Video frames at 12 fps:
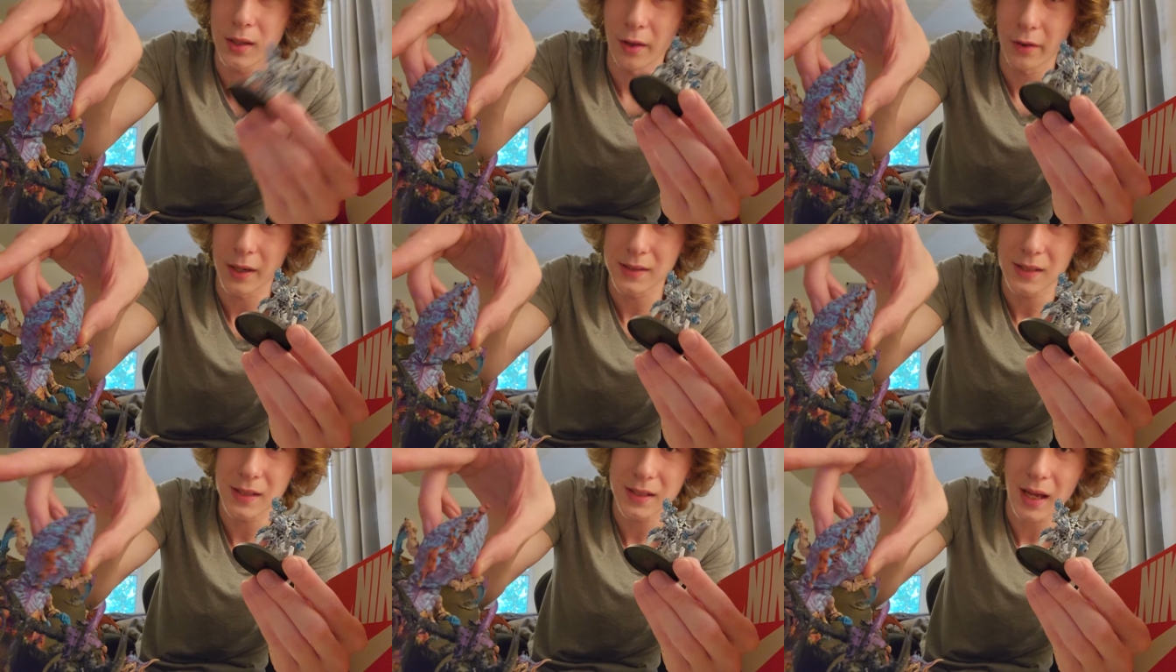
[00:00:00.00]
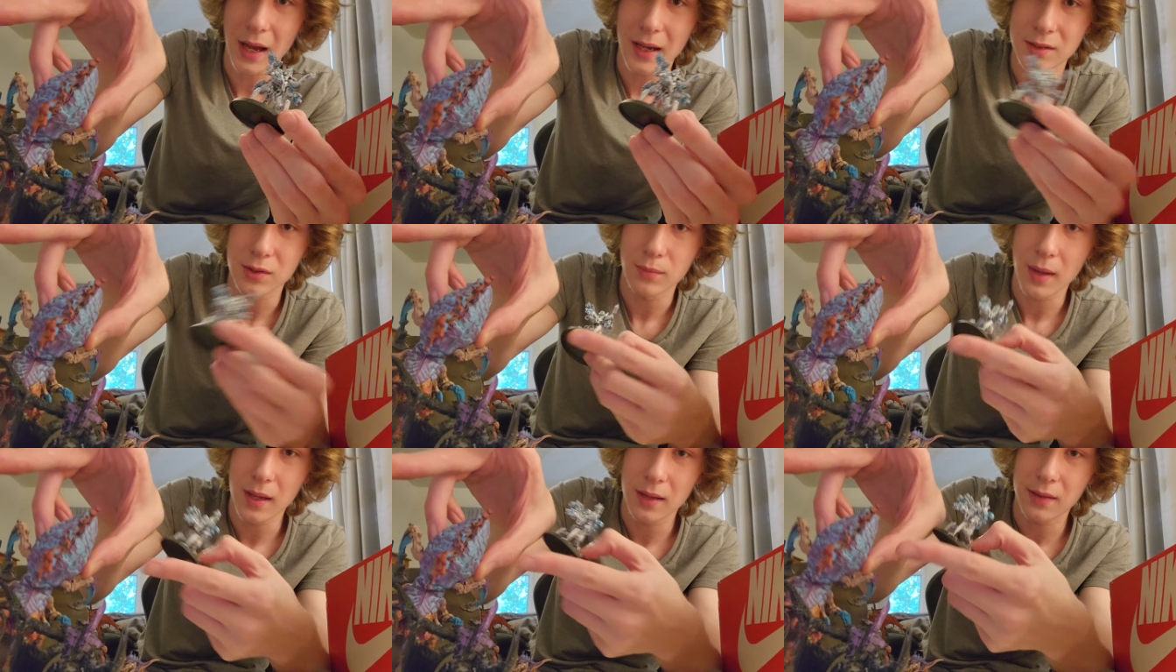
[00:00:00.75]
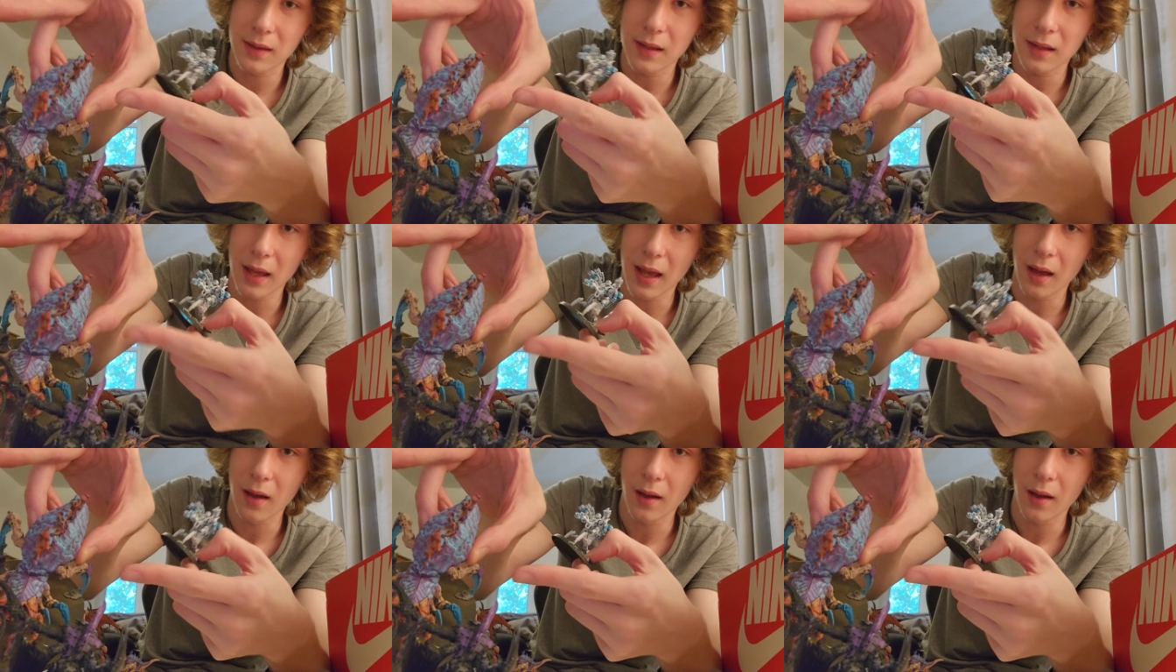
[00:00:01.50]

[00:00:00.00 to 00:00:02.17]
color as this guy to make the